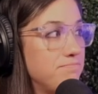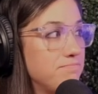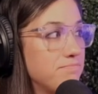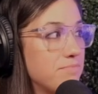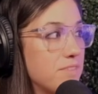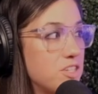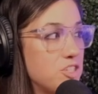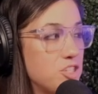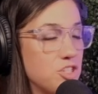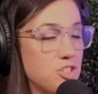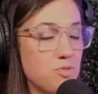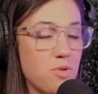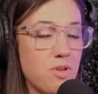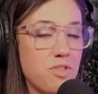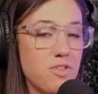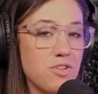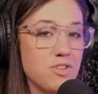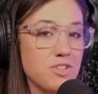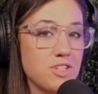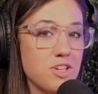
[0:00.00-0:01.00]
It's exactly. Just
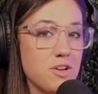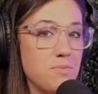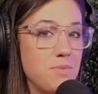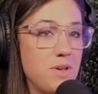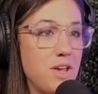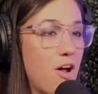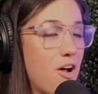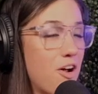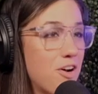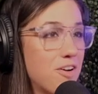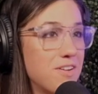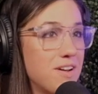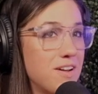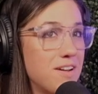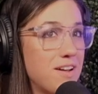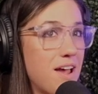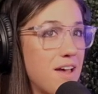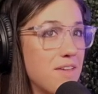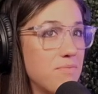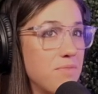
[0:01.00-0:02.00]
whether it's going to be hard and
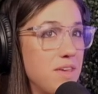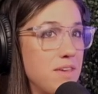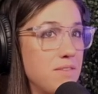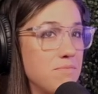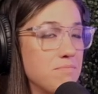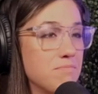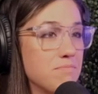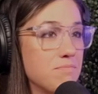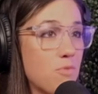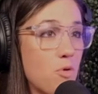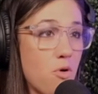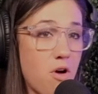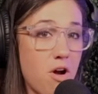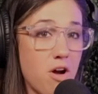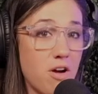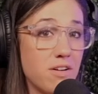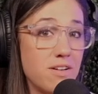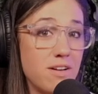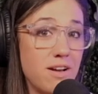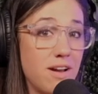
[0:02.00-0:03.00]
unhappy or
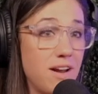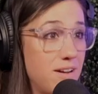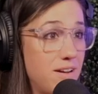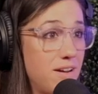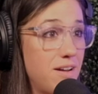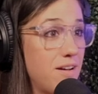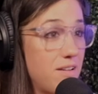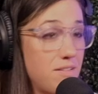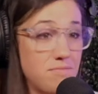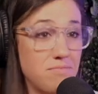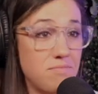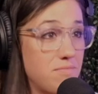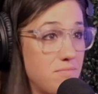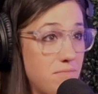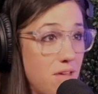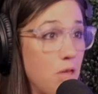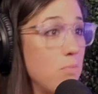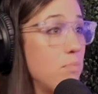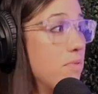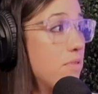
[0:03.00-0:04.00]
hard and
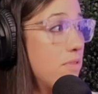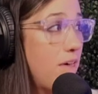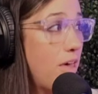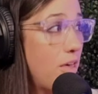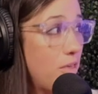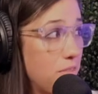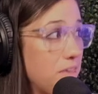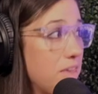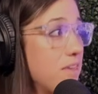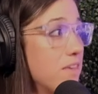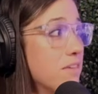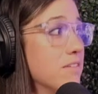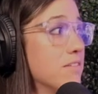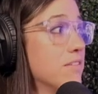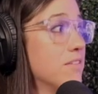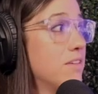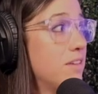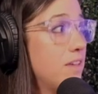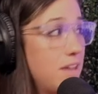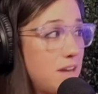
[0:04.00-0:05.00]
help, healthy
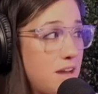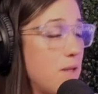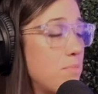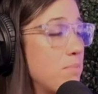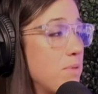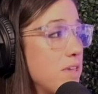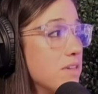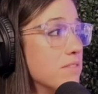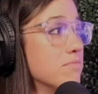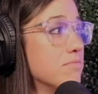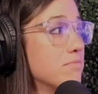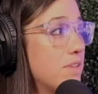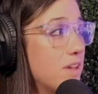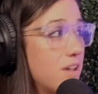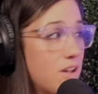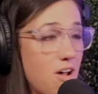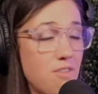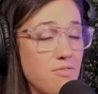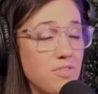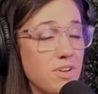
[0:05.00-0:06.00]
yep. and happy yep. and
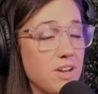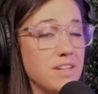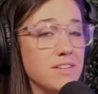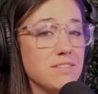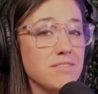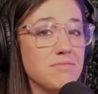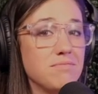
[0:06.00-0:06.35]
confident.